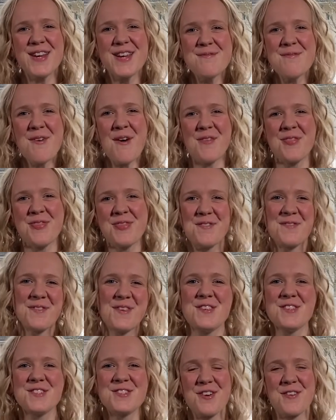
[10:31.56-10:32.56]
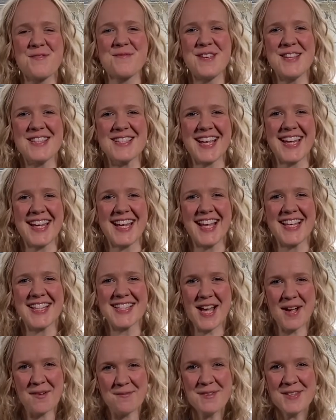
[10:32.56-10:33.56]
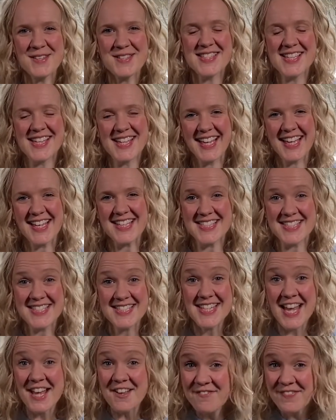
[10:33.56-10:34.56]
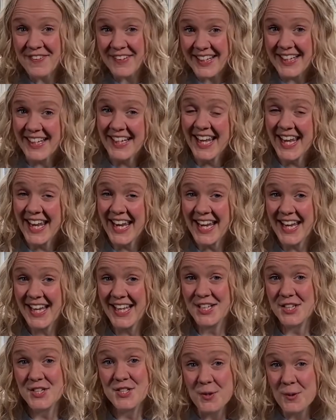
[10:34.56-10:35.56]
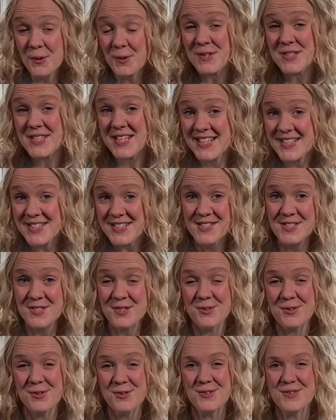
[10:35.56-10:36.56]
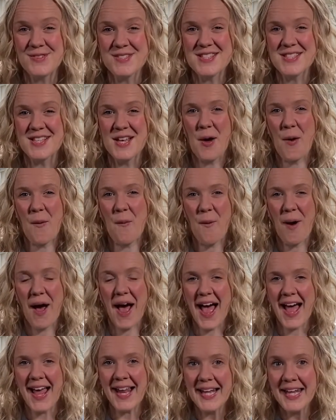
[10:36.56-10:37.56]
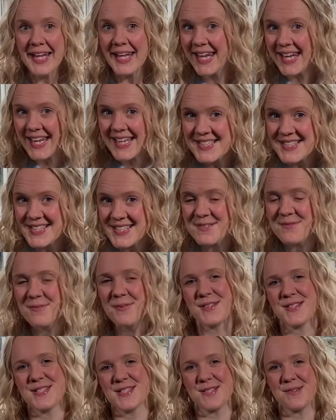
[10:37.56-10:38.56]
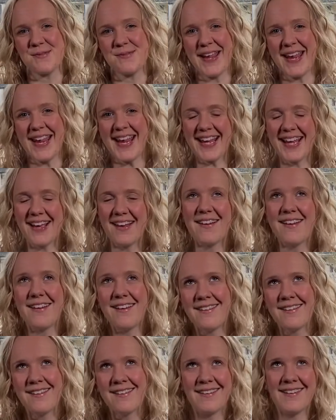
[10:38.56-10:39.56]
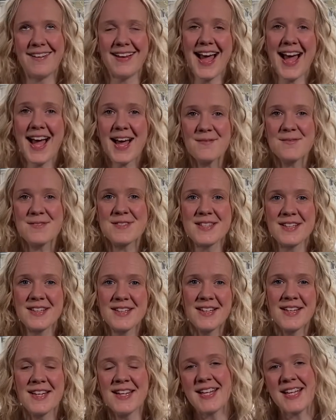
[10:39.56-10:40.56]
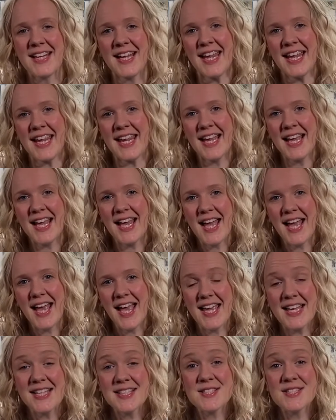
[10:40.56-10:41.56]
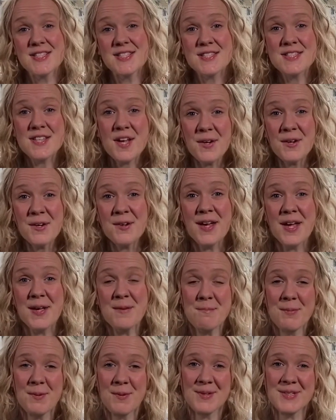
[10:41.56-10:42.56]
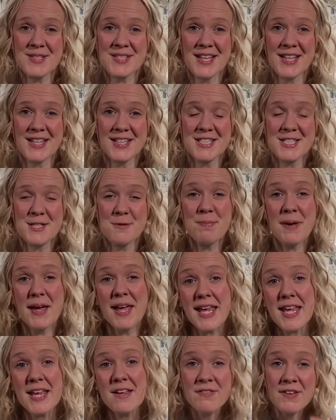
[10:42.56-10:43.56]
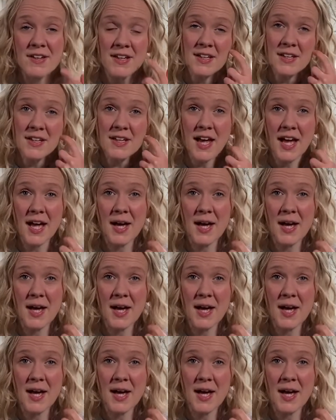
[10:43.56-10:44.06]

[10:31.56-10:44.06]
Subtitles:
of the future of music is that music is definitely taught in schools at least once a week. Oh, absolutely. It's so important, but even